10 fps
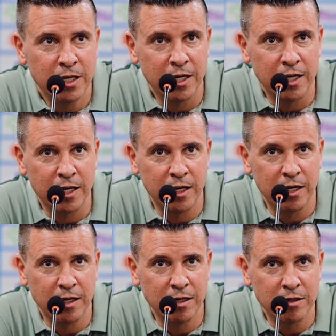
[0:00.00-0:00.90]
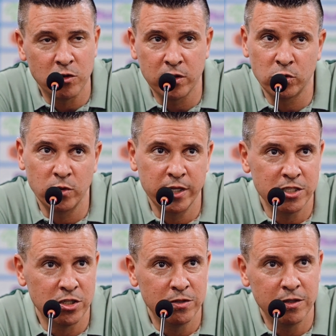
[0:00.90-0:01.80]

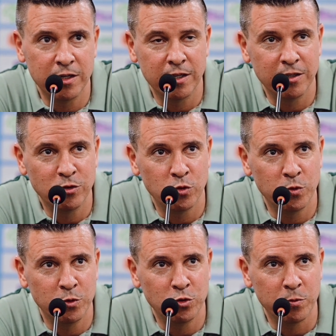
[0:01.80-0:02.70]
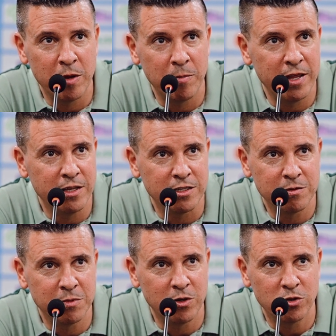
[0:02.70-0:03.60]
Congratulations to my players,
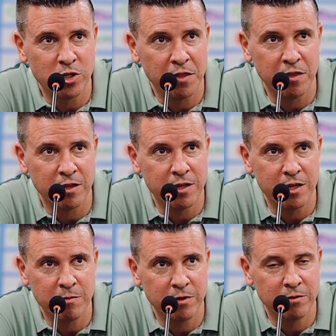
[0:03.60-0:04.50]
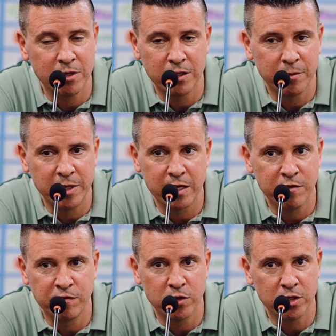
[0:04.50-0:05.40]
because I think they did a big
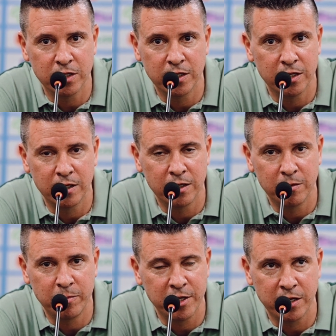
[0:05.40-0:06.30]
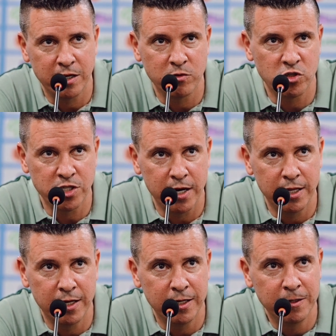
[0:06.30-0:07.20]
effort playing in
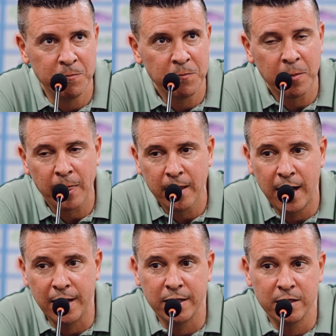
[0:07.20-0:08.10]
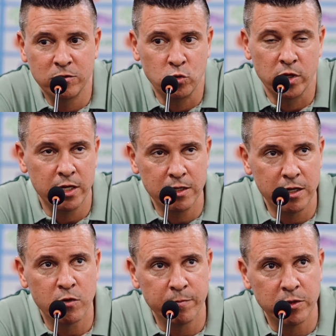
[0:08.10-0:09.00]
Australia, and today they
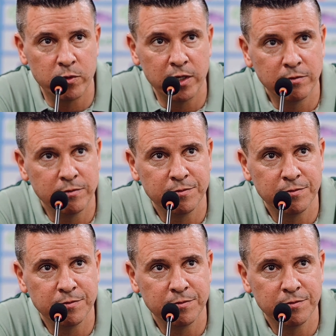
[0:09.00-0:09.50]
compete well.